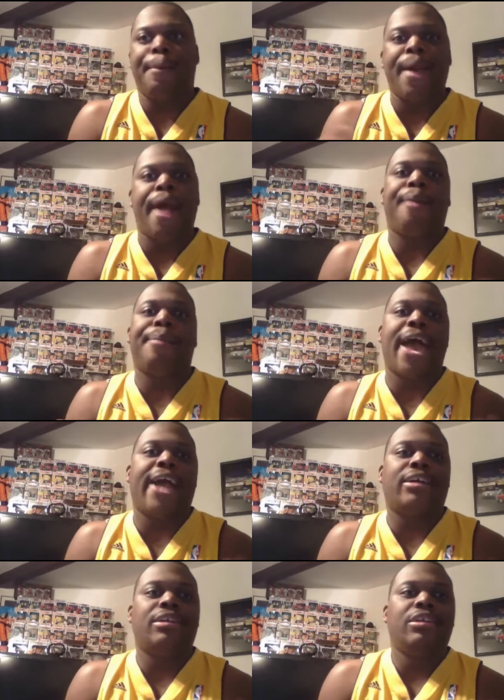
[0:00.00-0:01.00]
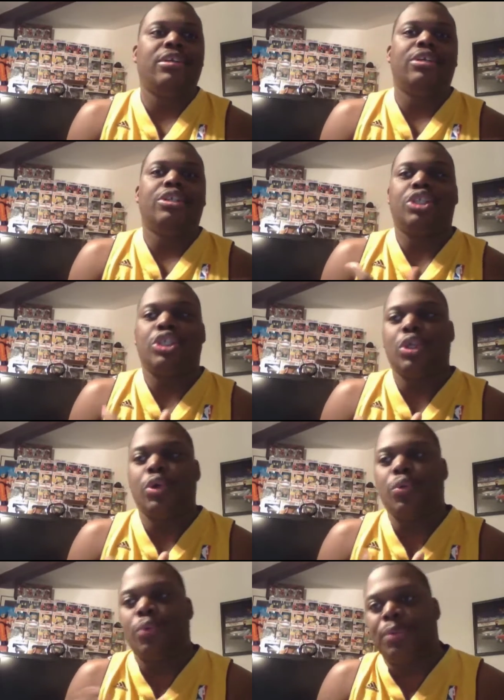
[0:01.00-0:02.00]
power back
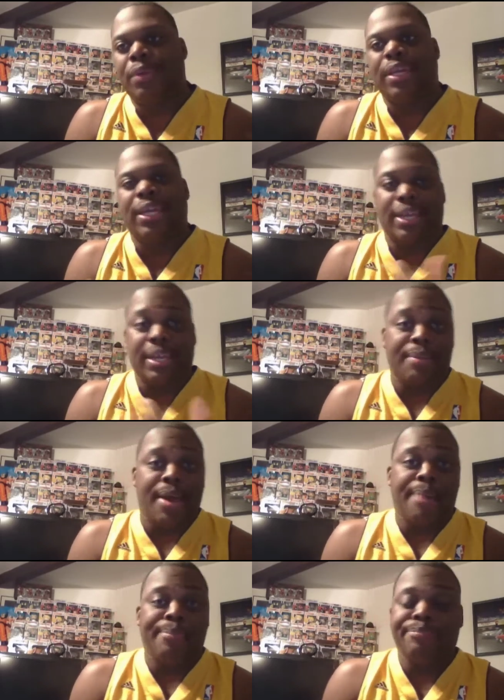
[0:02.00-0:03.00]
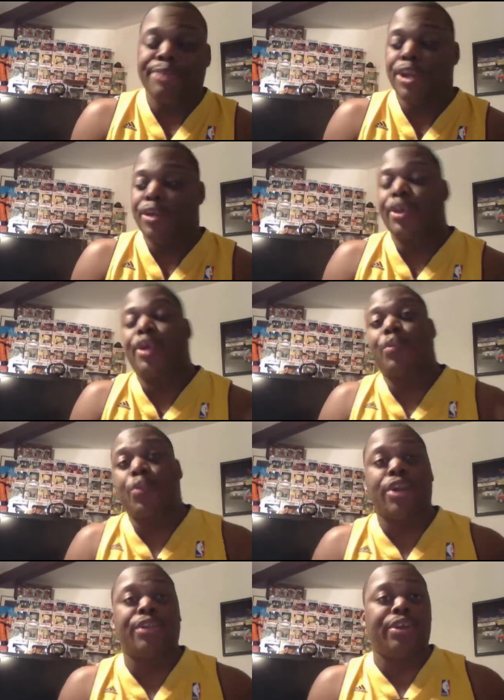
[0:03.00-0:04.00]
to women in hip hop. You know, they're
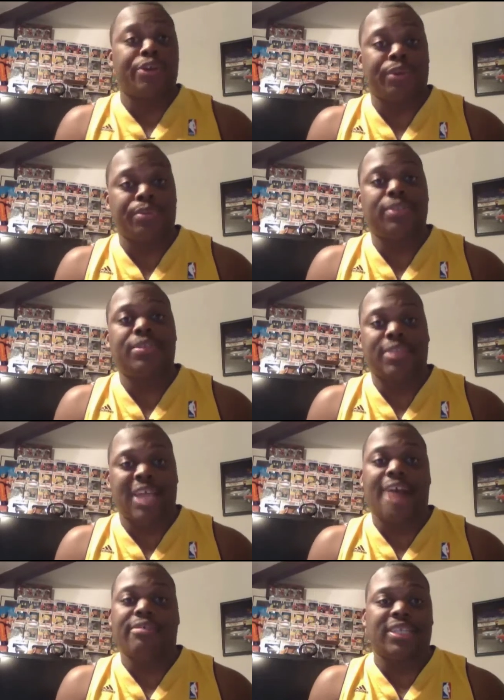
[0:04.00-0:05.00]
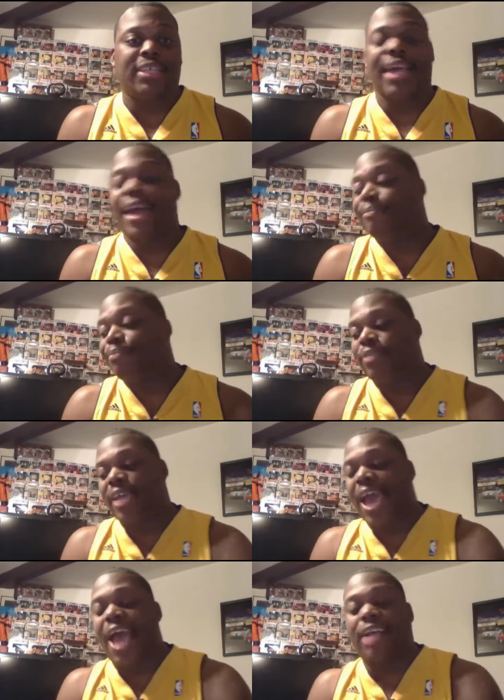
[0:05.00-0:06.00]
one of the groups. I'll say that
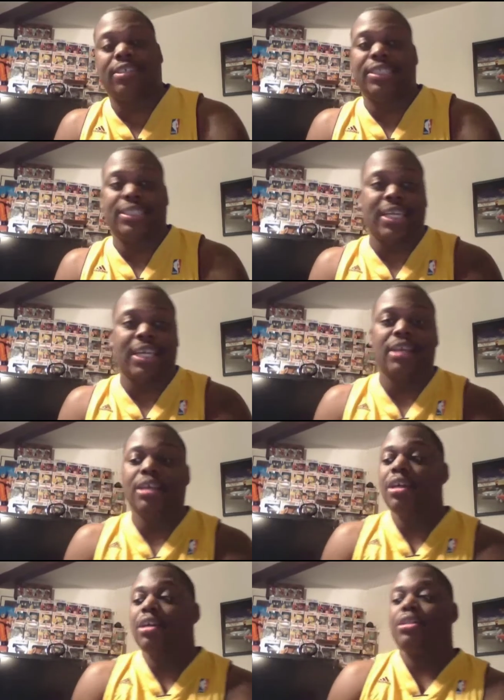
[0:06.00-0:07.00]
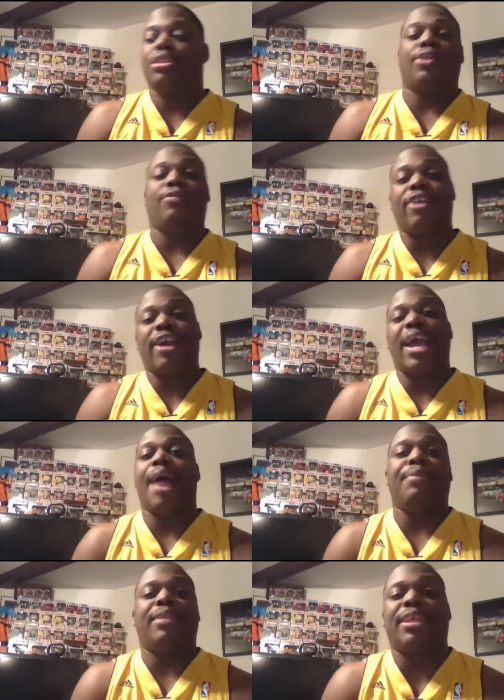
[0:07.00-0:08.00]
actually did it. So very
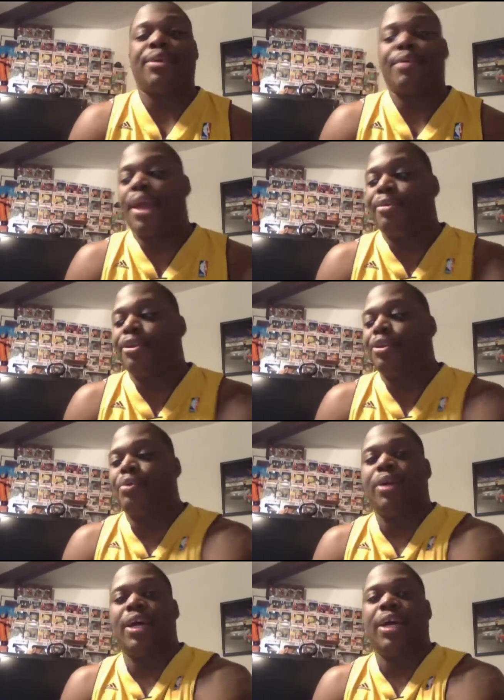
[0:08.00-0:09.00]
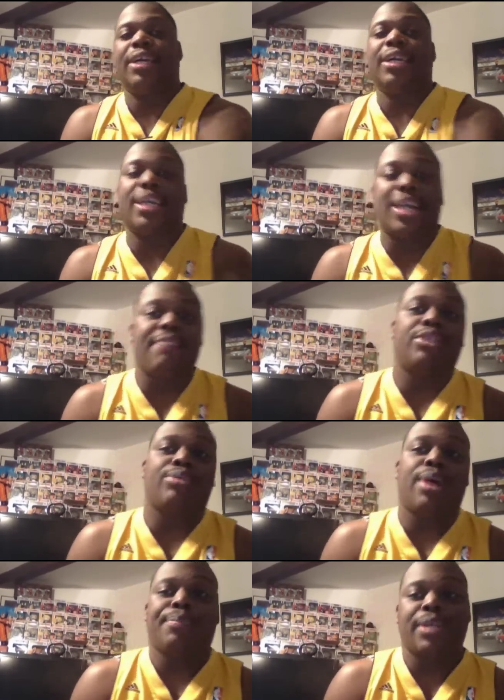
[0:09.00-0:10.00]
happy that they were able to do get a cover
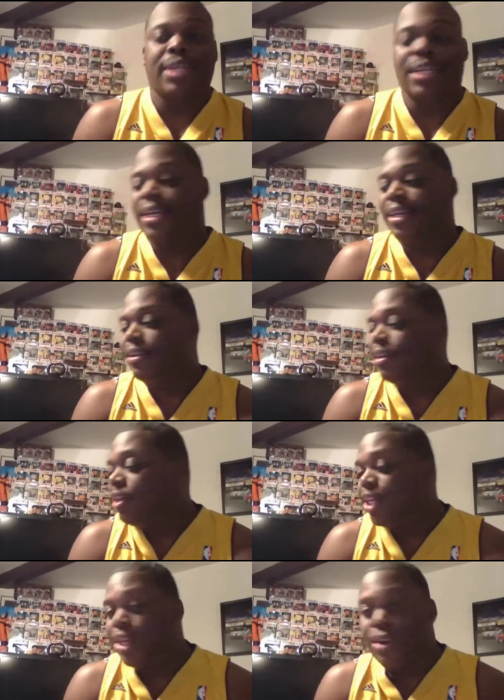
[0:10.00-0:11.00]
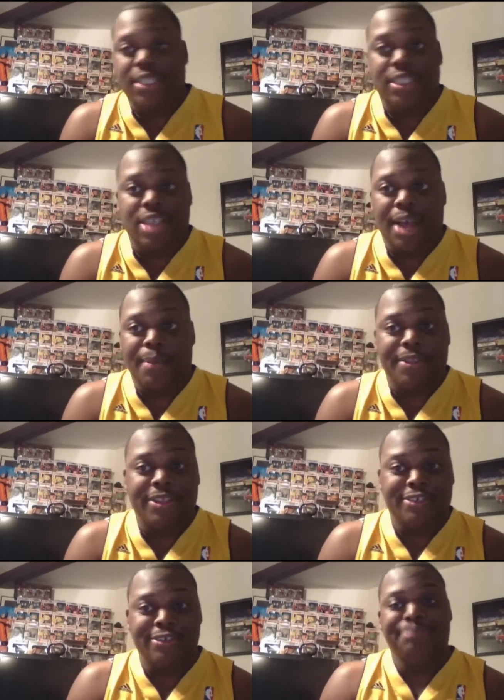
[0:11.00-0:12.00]
swipe, and you know, let's talk about this
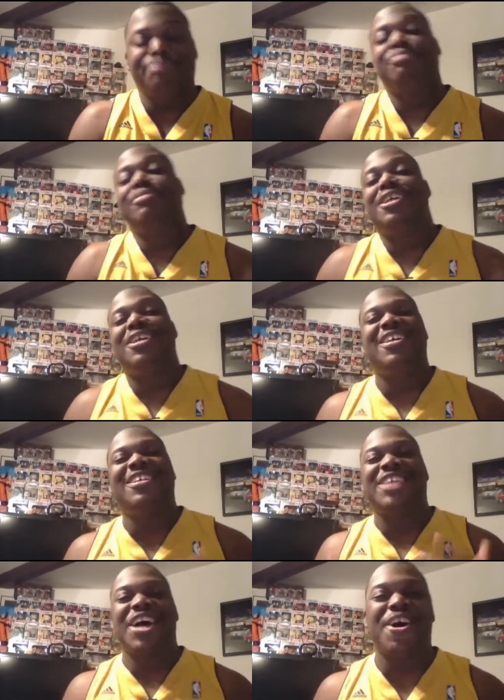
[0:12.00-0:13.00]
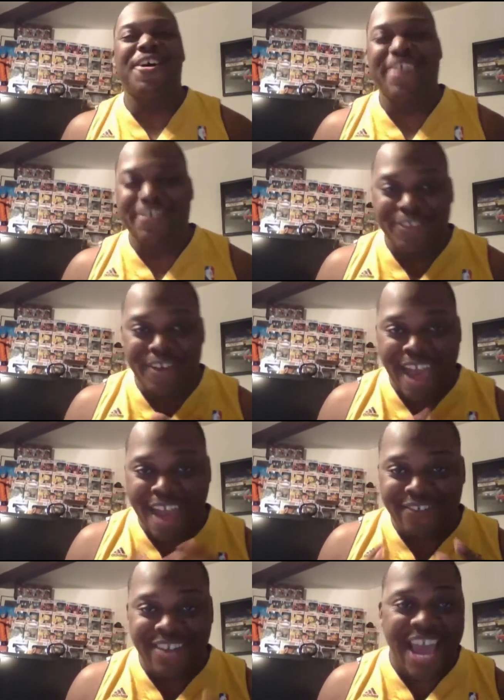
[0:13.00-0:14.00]
group. So if you
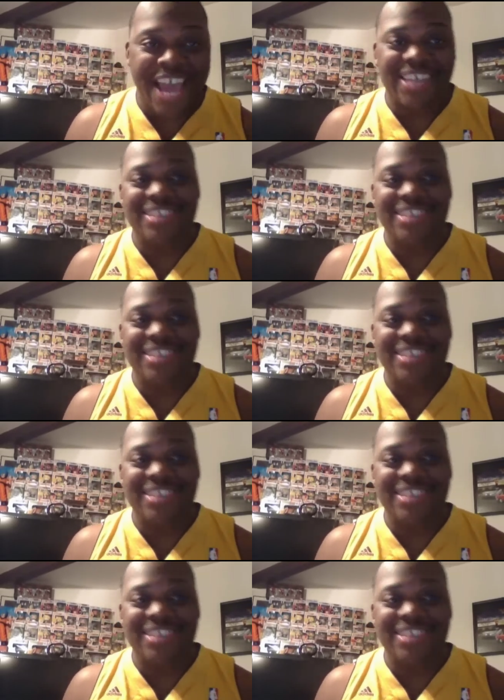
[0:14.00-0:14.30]
have not